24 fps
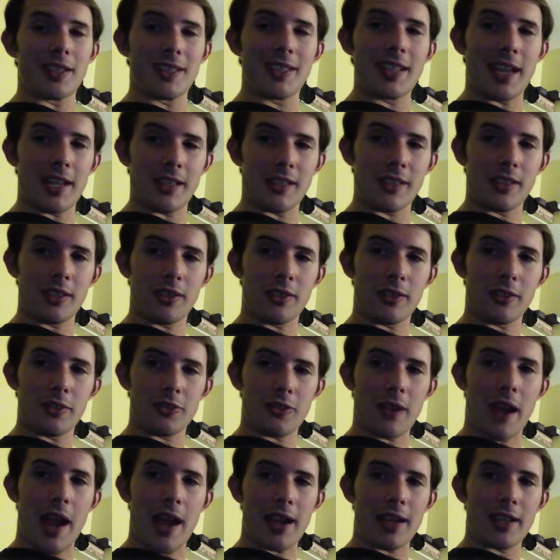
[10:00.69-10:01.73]
intestinal
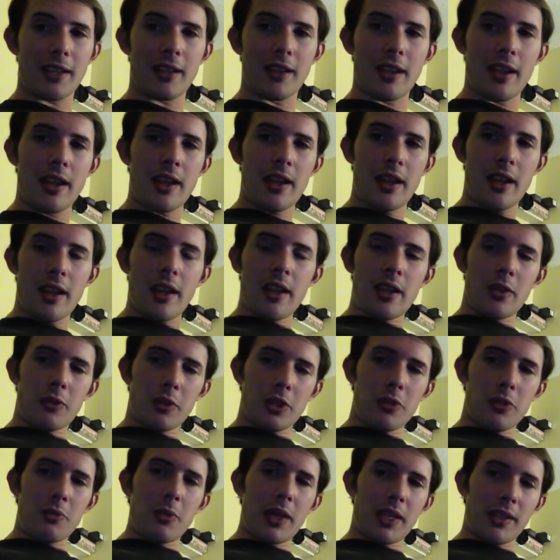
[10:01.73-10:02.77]
tract,
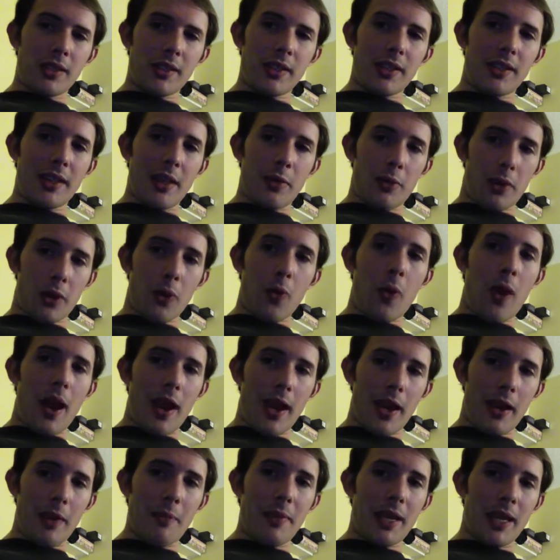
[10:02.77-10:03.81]
which means that they
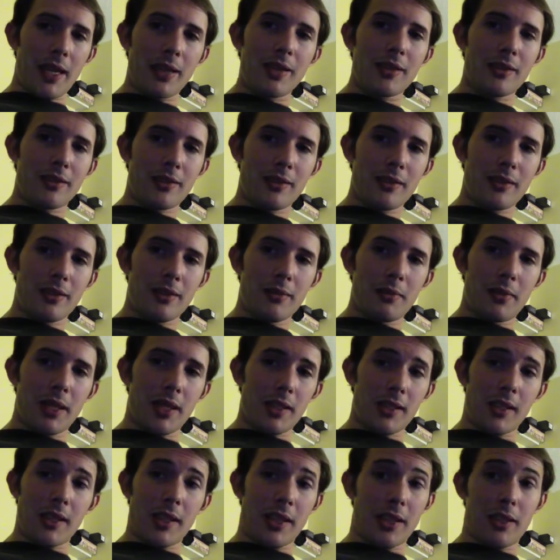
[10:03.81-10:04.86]
require meat
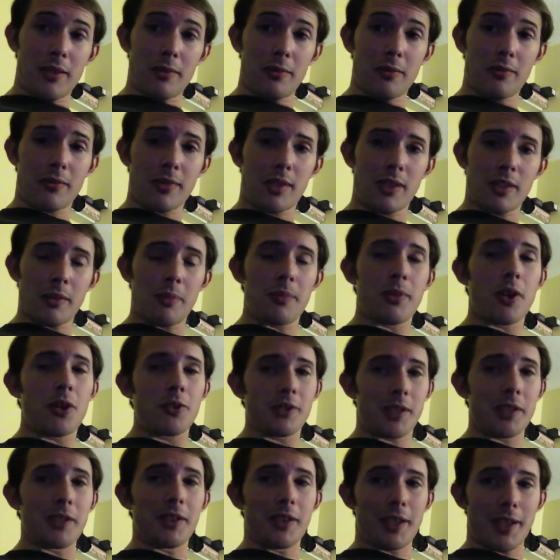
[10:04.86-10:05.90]
because they can
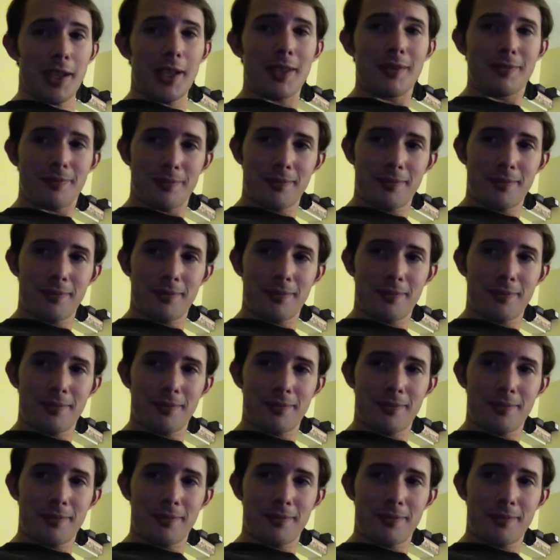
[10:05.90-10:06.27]
supposedly